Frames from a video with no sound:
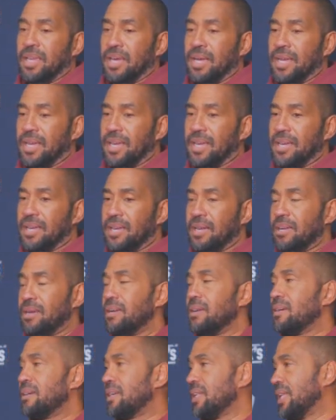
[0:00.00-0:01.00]

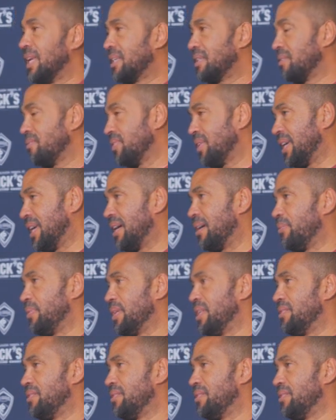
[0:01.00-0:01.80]
collectively how we